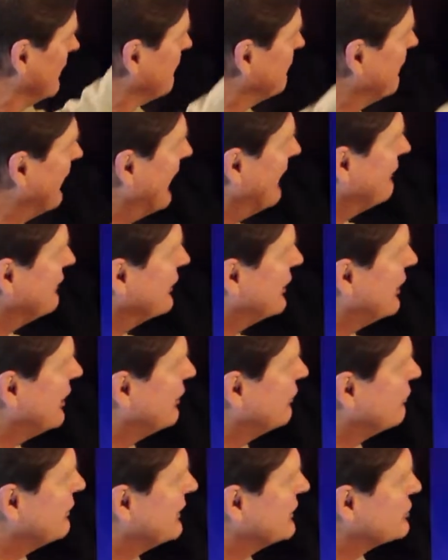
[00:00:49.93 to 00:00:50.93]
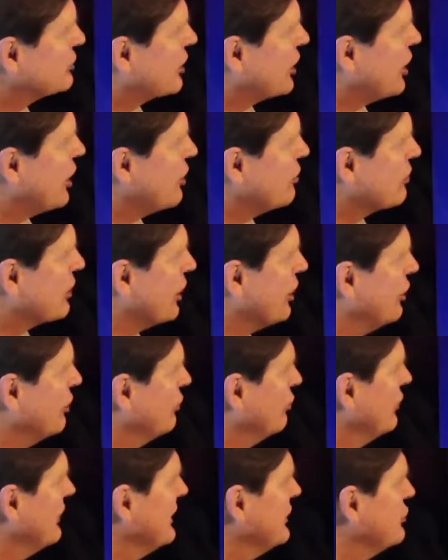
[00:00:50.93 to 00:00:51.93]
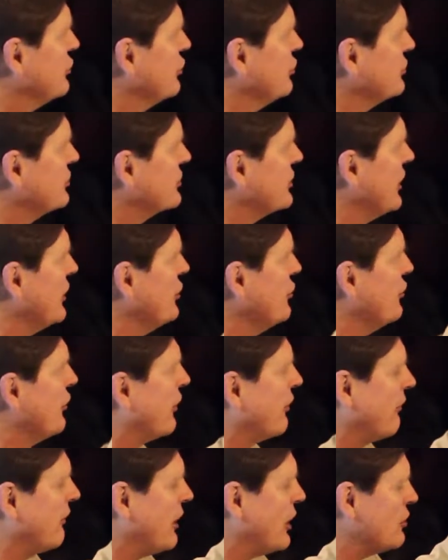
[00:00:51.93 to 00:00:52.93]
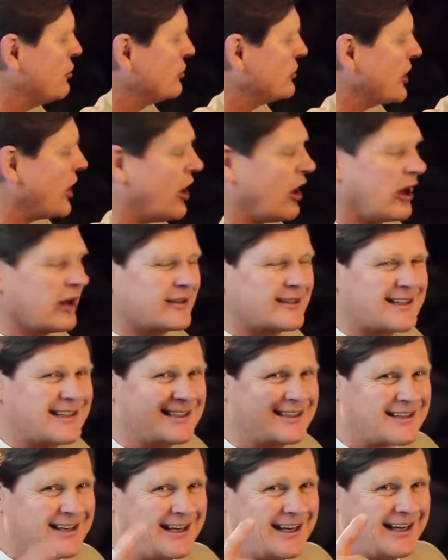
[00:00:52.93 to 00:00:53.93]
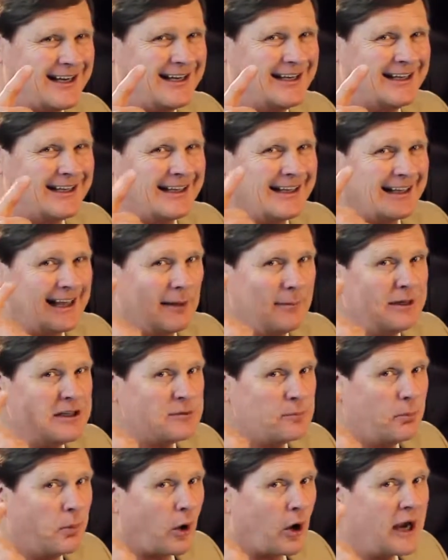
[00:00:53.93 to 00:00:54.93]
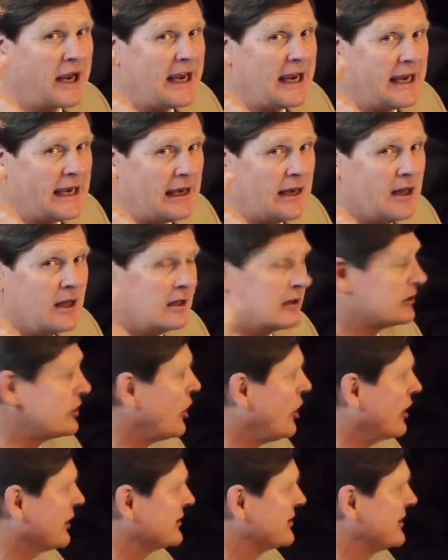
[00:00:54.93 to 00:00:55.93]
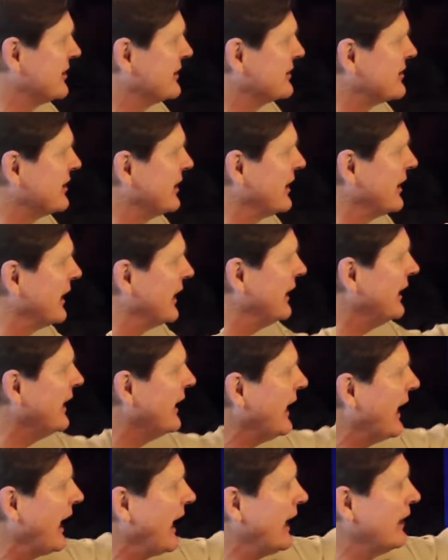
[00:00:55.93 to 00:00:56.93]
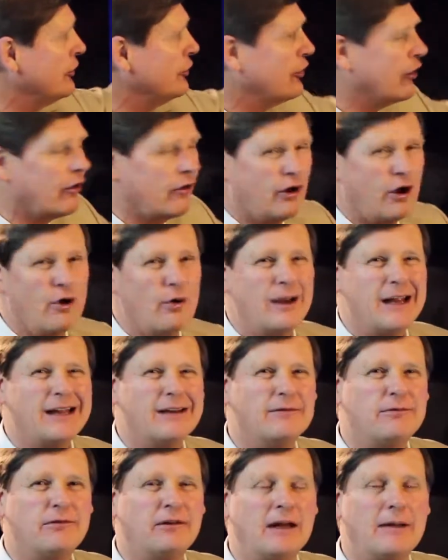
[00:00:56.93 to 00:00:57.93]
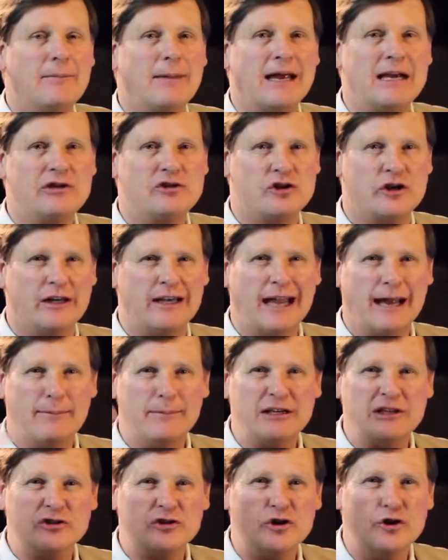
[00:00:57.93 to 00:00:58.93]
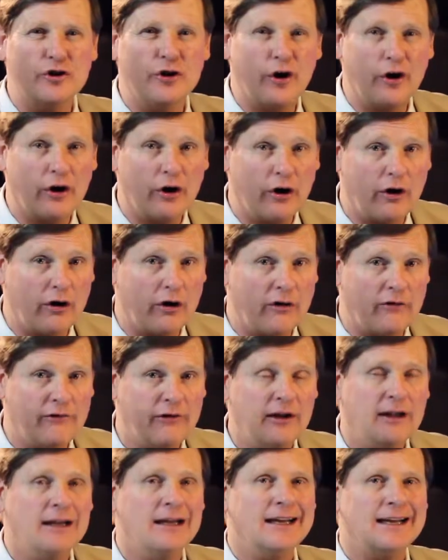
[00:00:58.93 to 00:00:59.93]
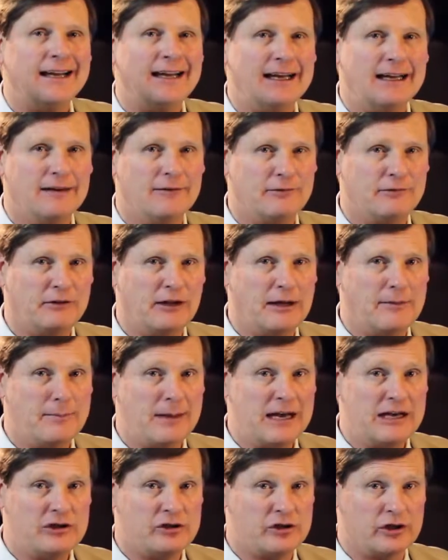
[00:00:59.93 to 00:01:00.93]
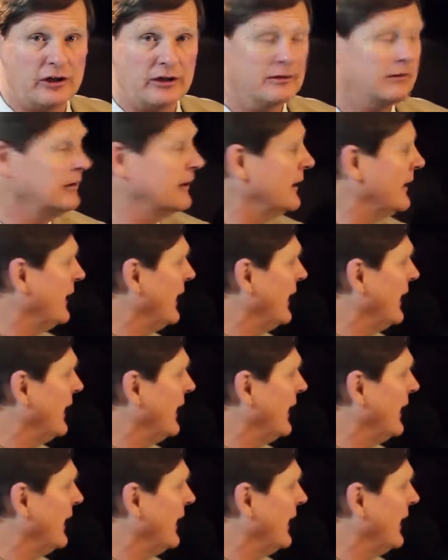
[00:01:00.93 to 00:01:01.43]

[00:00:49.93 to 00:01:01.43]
Flavanol rich cocoa reduced neurotoxicity. That means brain toxicity and neuroinflammation. That means nerve inflammation.